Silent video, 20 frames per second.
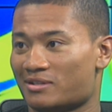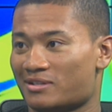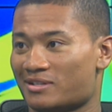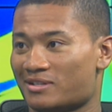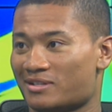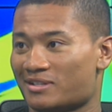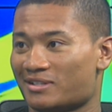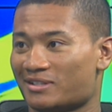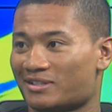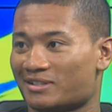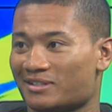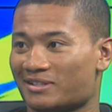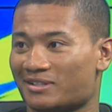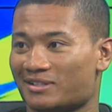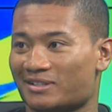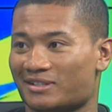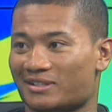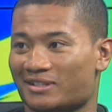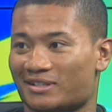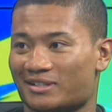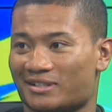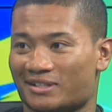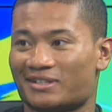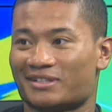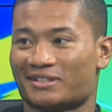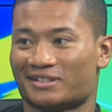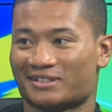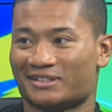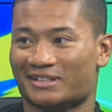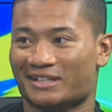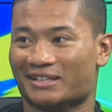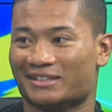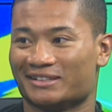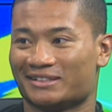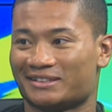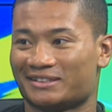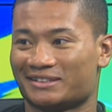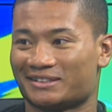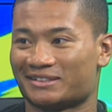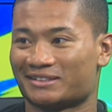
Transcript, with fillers: Oh, yes.